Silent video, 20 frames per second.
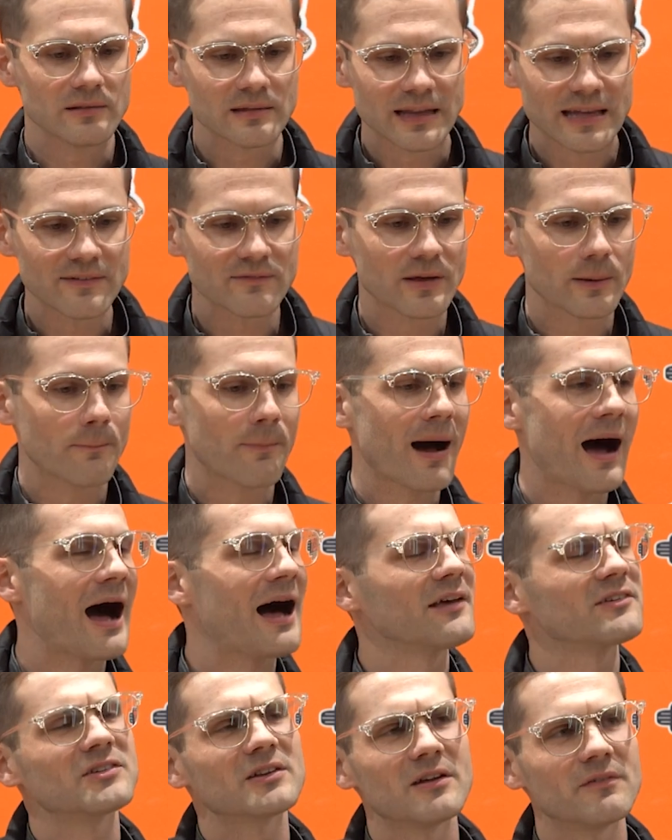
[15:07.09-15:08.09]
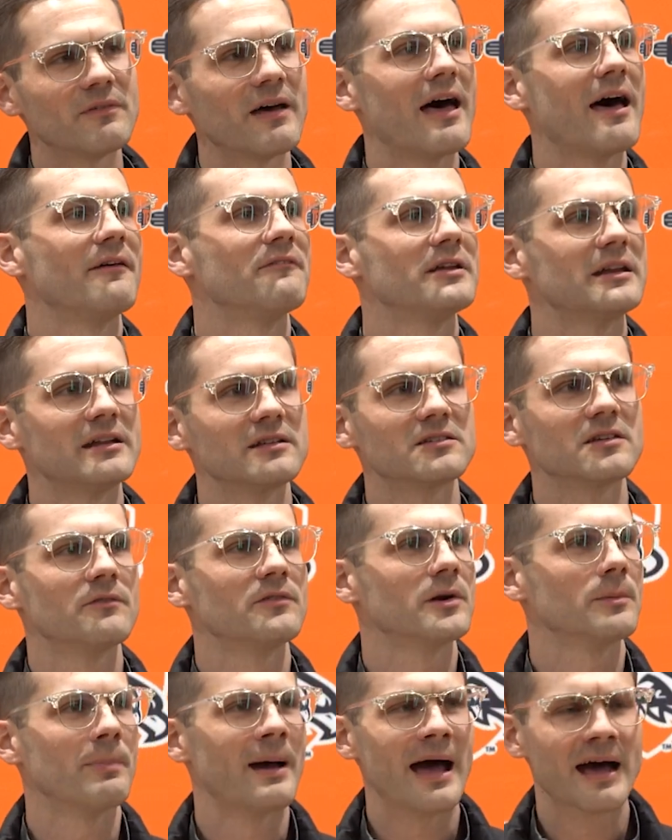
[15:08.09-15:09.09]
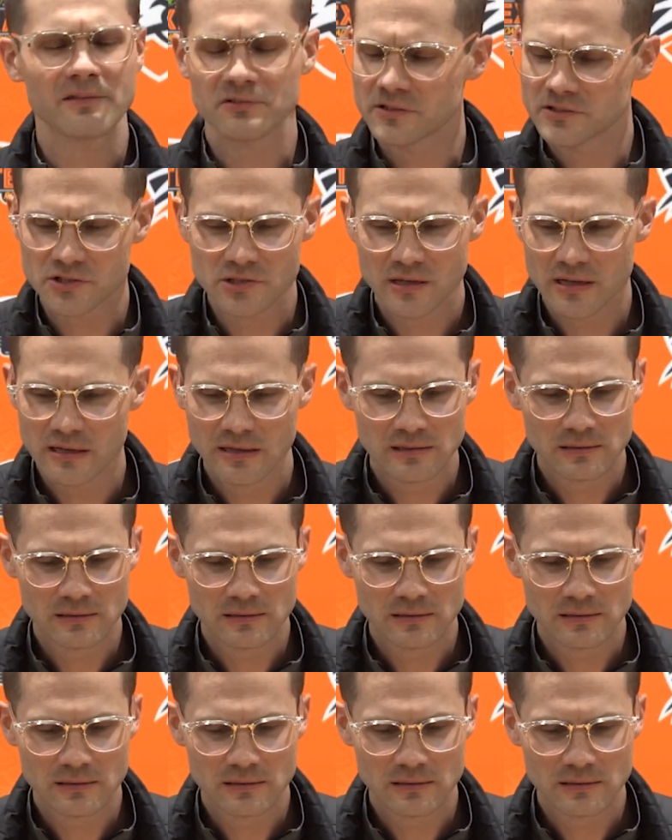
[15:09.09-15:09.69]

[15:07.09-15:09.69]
leaving positive evidence of your passage,